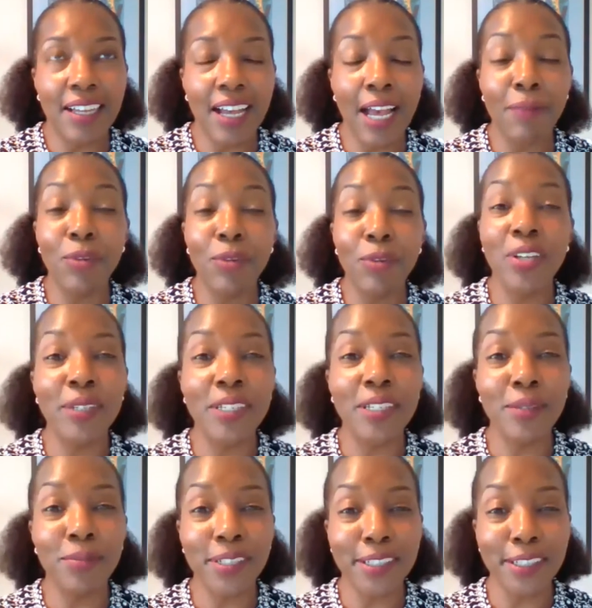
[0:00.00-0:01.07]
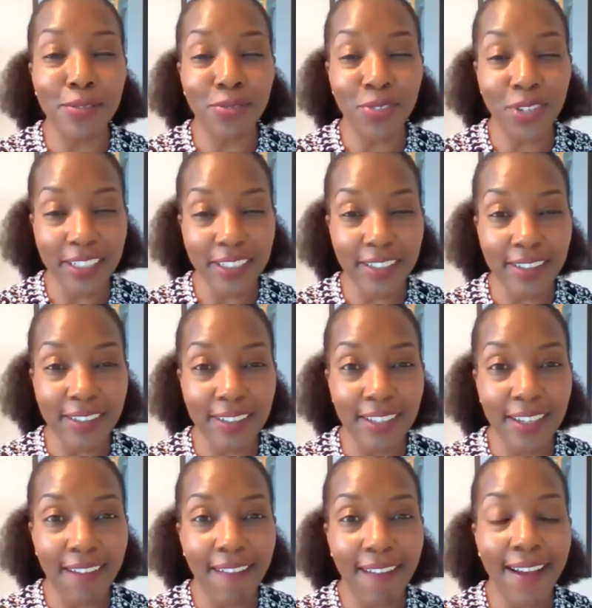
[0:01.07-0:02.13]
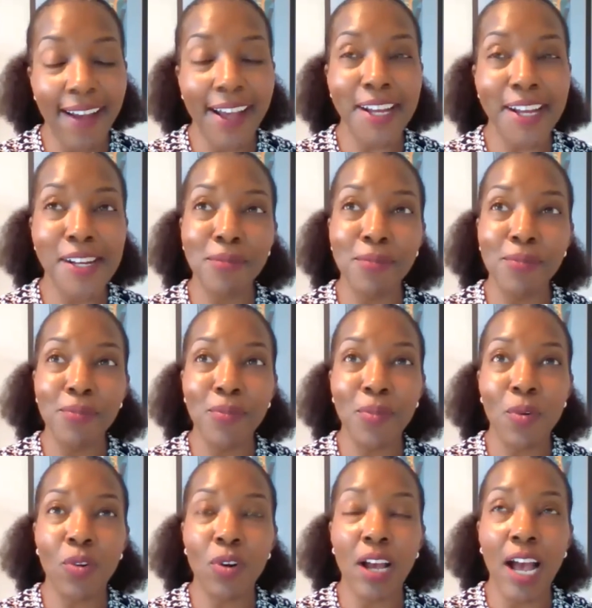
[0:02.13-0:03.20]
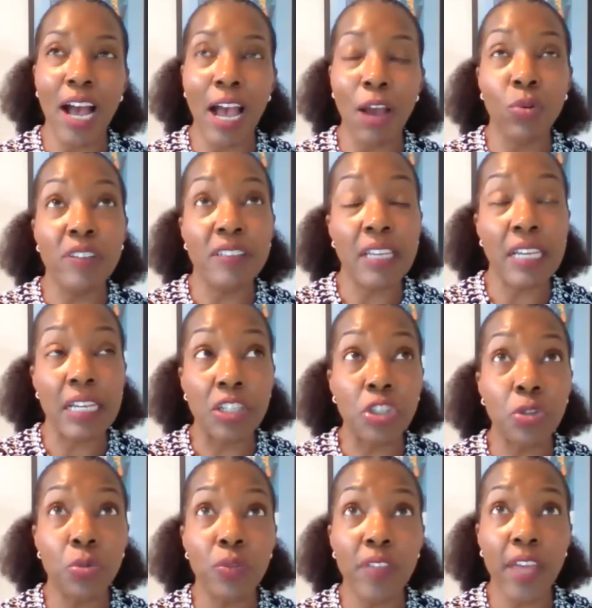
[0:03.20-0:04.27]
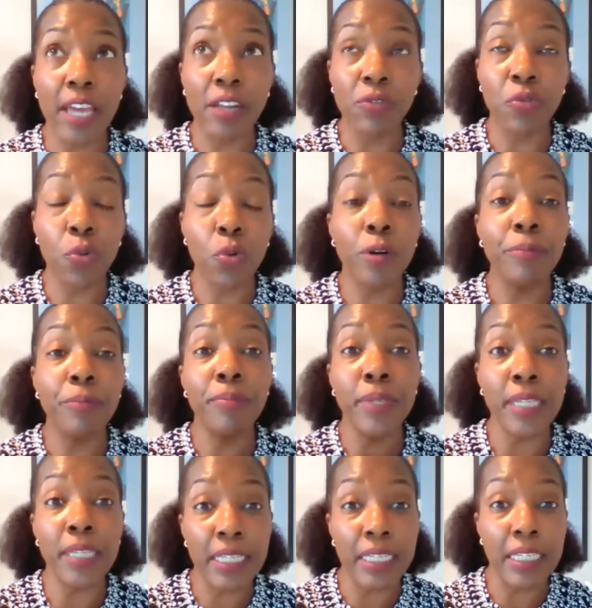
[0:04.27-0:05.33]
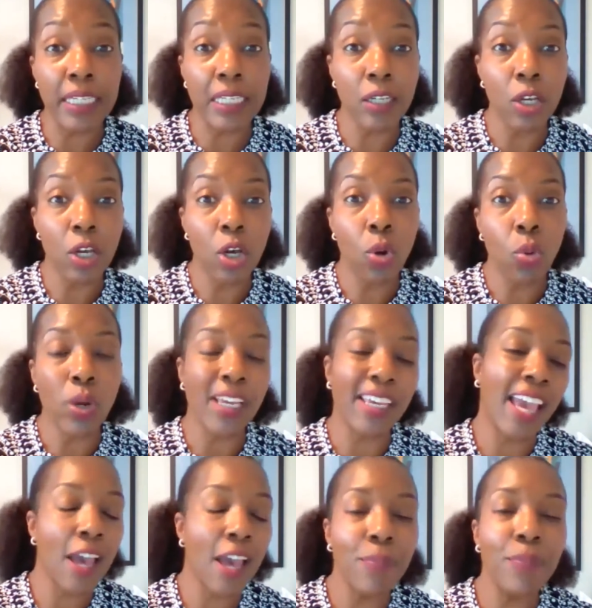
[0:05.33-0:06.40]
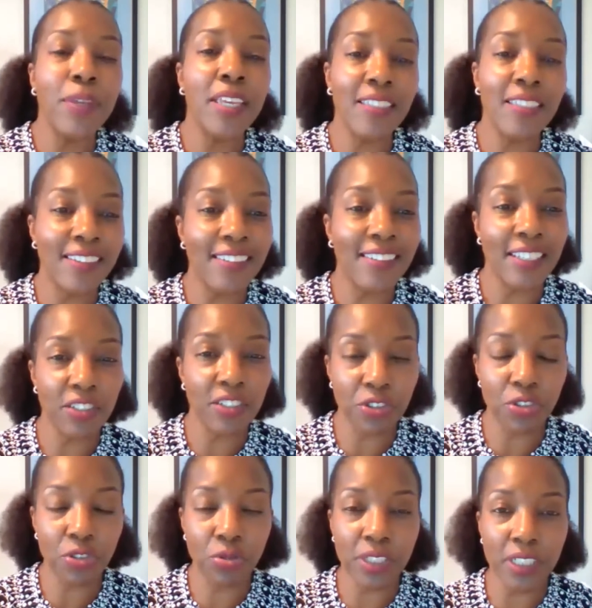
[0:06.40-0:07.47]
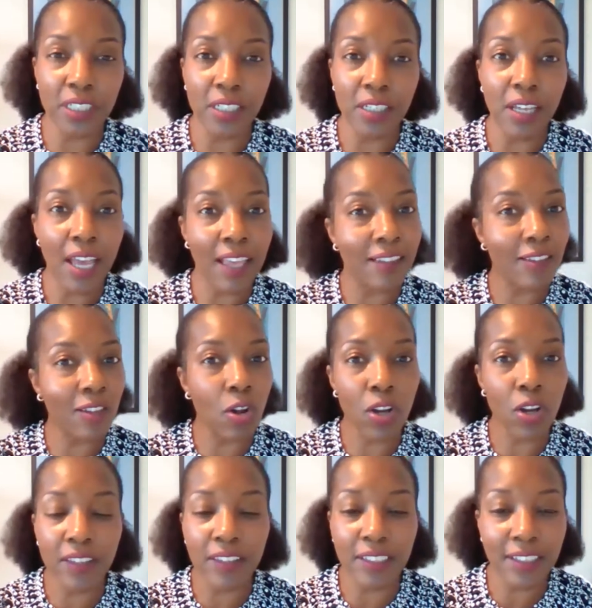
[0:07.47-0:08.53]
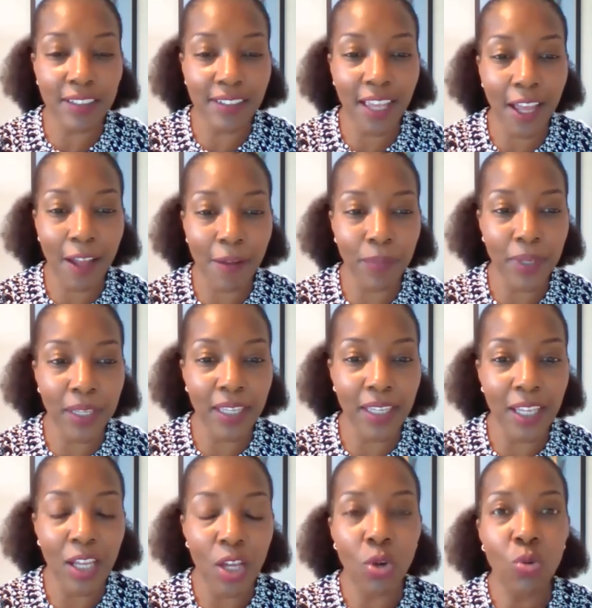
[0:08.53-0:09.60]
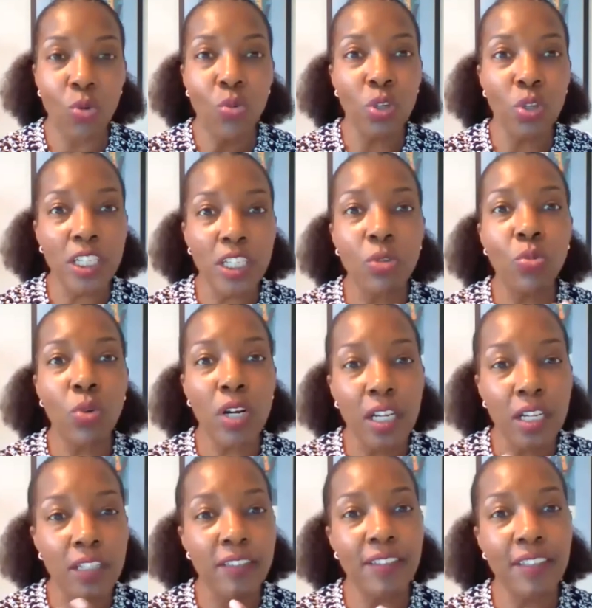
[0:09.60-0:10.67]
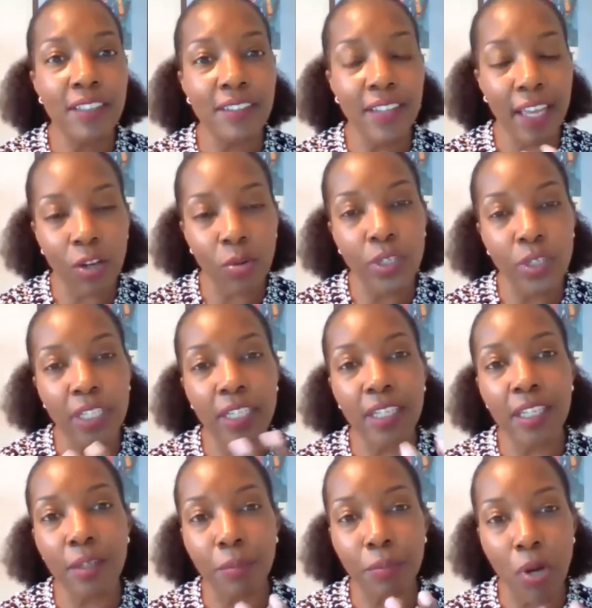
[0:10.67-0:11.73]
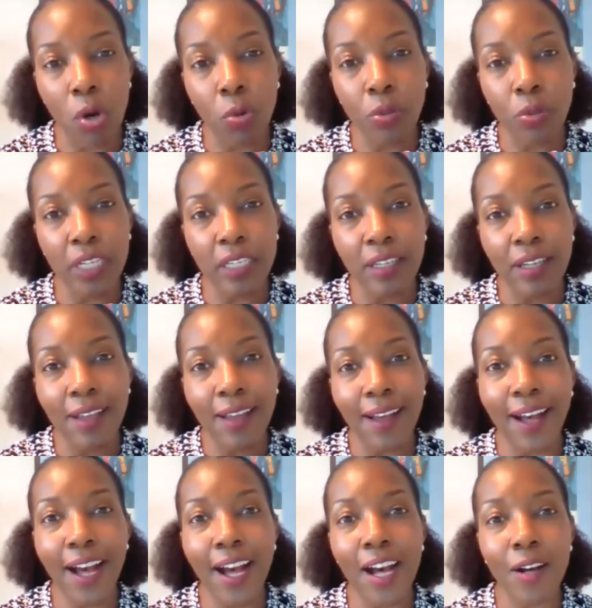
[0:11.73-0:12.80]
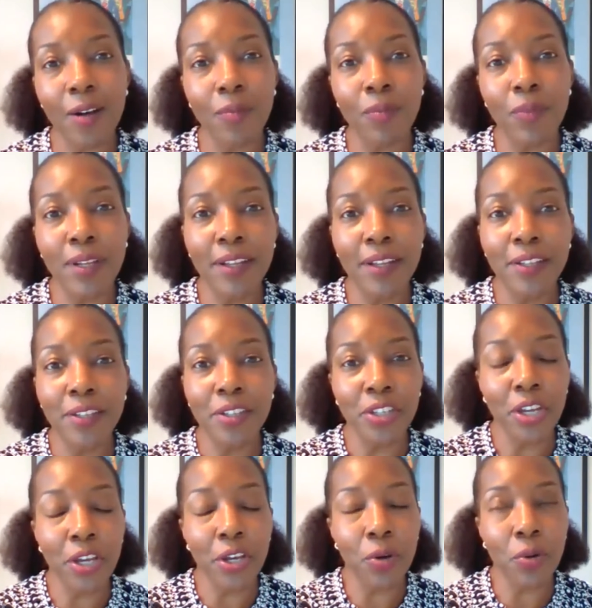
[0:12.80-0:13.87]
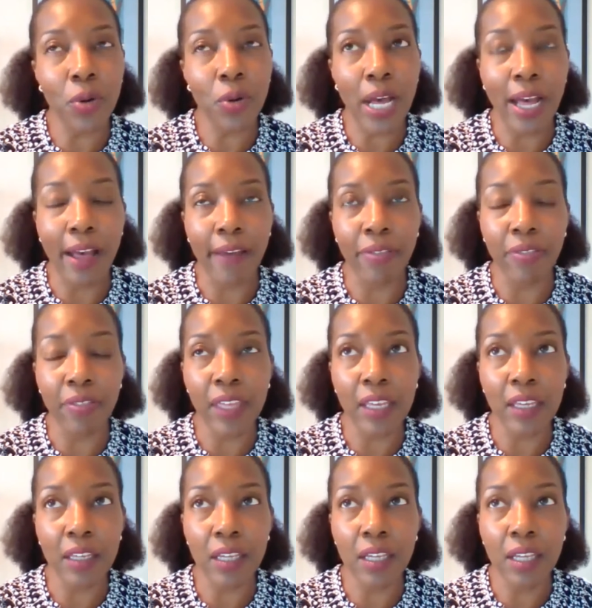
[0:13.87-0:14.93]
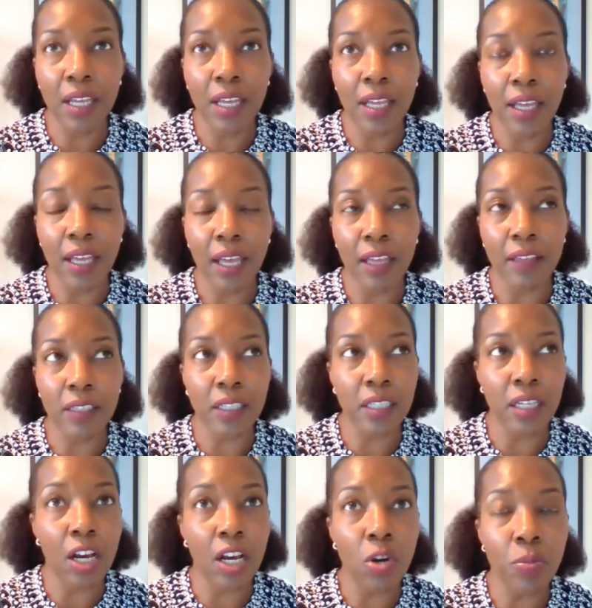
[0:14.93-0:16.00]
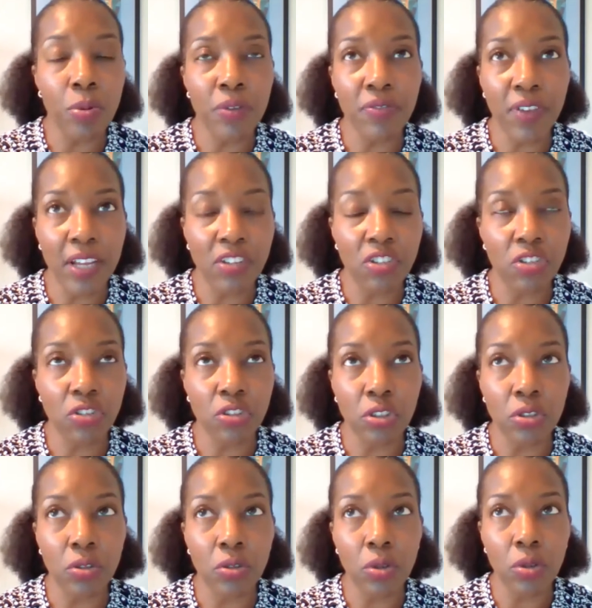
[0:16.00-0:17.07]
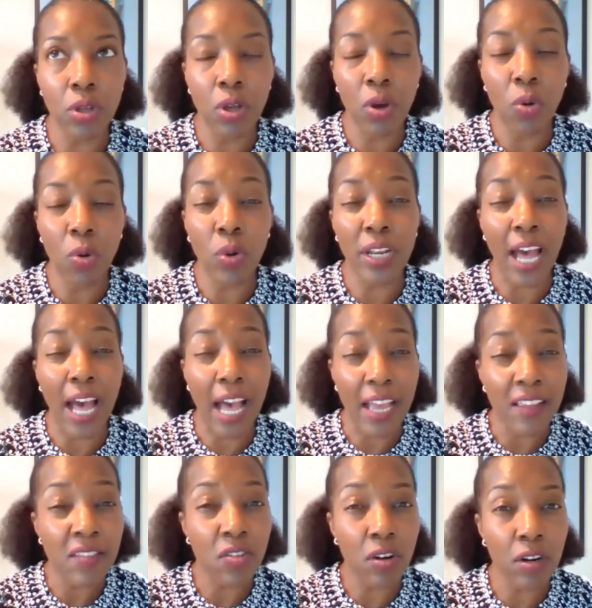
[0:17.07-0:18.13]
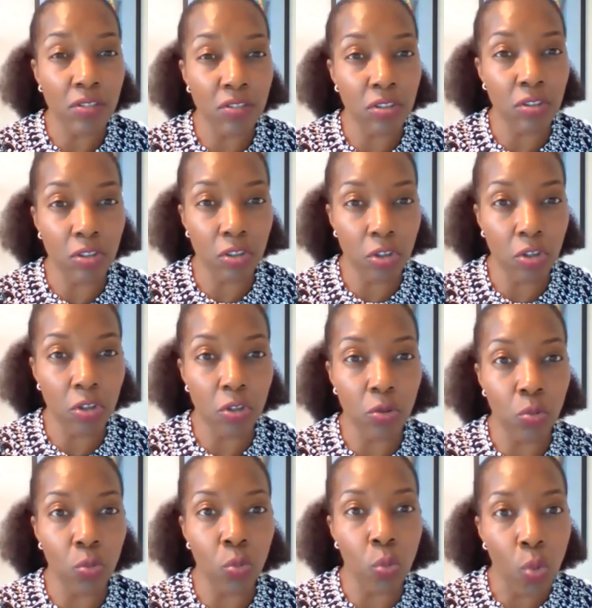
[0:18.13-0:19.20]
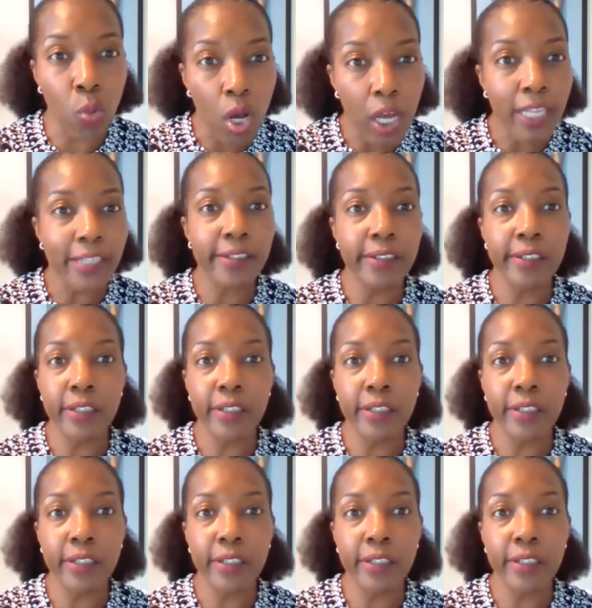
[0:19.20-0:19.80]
I'm going to be completely frank. Please. Um, I will tell you that for me, what kept me in this industry as long as it has kept me really was this equity component. Um, you know, I think as a young professional, when I started to learn what